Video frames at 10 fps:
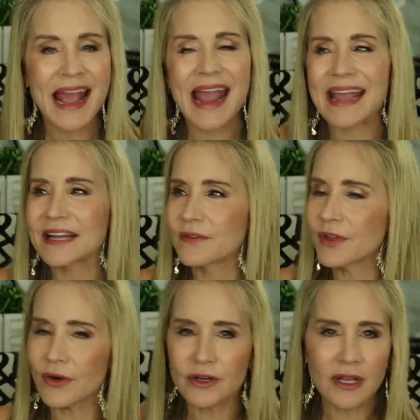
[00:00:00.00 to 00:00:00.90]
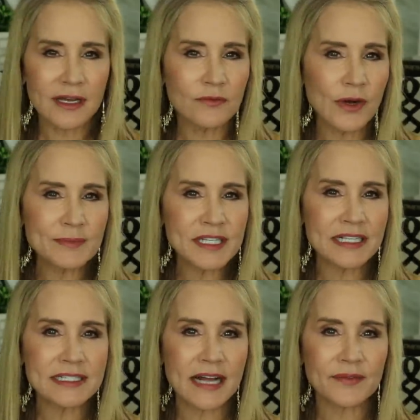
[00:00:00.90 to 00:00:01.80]
And there are a lot of
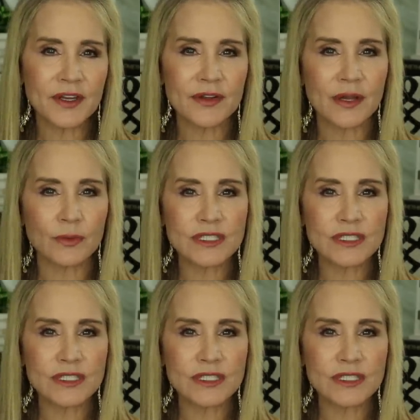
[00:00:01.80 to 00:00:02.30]
websites out there that